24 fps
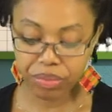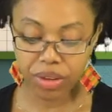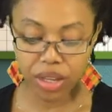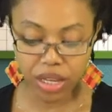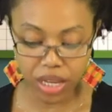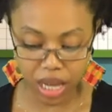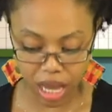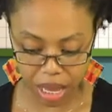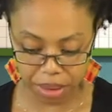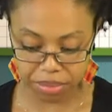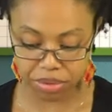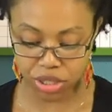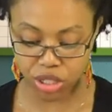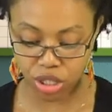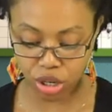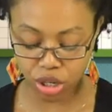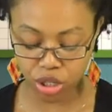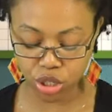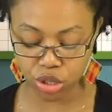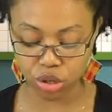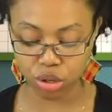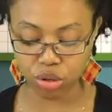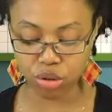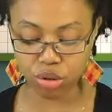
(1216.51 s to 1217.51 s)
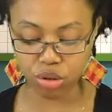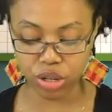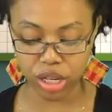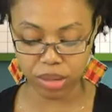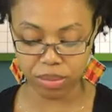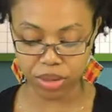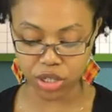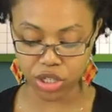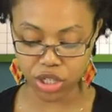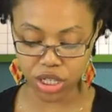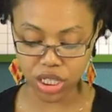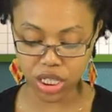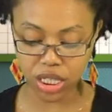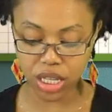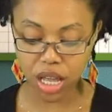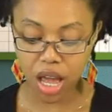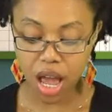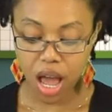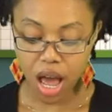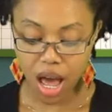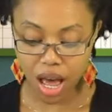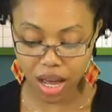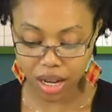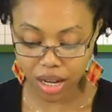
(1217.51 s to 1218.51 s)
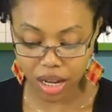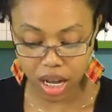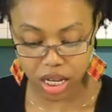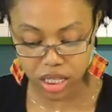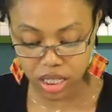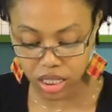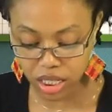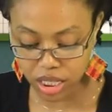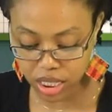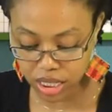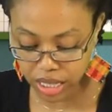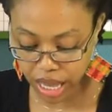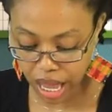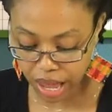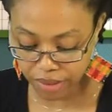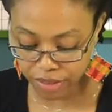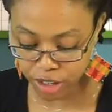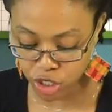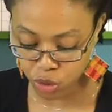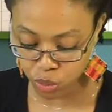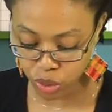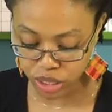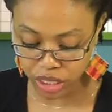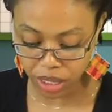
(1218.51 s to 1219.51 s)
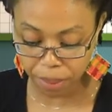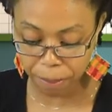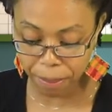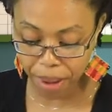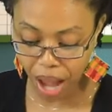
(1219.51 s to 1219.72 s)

yep, search on Google Images. Augusta Savage was a